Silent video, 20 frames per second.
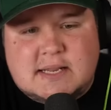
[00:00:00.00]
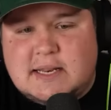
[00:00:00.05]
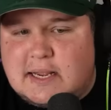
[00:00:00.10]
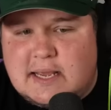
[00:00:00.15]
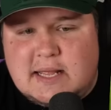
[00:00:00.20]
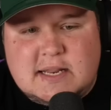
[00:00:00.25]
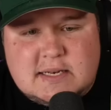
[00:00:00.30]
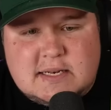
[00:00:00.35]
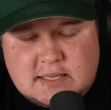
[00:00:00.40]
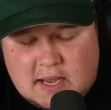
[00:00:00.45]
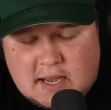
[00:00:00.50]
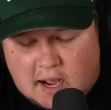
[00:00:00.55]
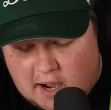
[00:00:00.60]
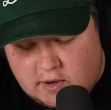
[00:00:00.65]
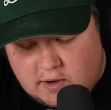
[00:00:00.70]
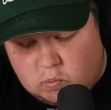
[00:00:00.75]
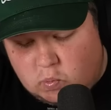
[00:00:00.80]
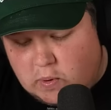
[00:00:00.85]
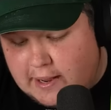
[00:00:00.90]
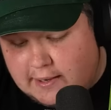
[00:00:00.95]
to get it
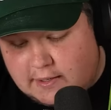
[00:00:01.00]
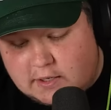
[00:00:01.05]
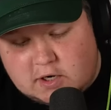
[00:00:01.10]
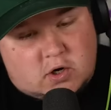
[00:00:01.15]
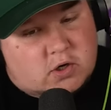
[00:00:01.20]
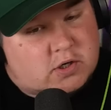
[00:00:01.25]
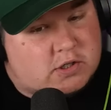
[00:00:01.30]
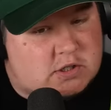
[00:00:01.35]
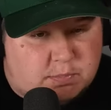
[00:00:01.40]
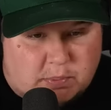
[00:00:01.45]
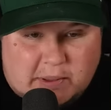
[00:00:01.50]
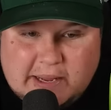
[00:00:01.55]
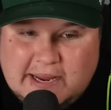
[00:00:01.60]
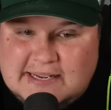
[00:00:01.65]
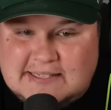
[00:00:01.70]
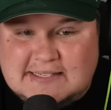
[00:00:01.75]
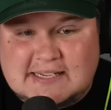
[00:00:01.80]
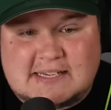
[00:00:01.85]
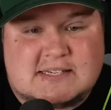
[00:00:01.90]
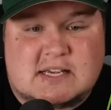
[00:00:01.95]
done when Curtis
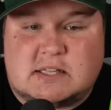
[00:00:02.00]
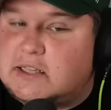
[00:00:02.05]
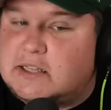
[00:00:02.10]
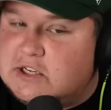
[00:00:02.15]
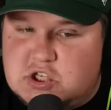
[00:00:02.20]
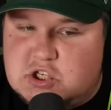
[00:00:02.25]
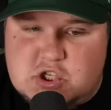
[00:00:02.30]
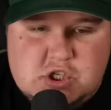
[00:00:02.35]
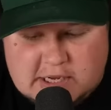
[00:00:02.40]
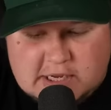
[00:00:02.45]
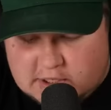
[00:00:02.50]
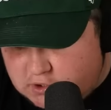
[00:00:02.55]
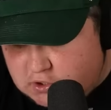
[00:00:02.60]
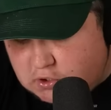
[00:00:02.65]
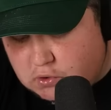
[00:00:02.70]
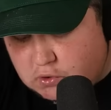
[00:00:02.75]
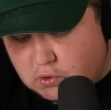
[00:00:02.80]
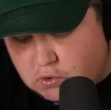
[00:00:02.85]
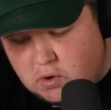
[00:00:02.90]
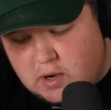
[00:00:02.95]
Blaydes is a legit
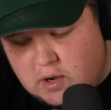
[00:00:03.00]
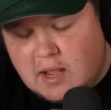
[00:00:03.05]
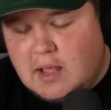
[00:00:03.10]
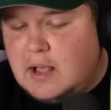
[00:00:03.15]
dude.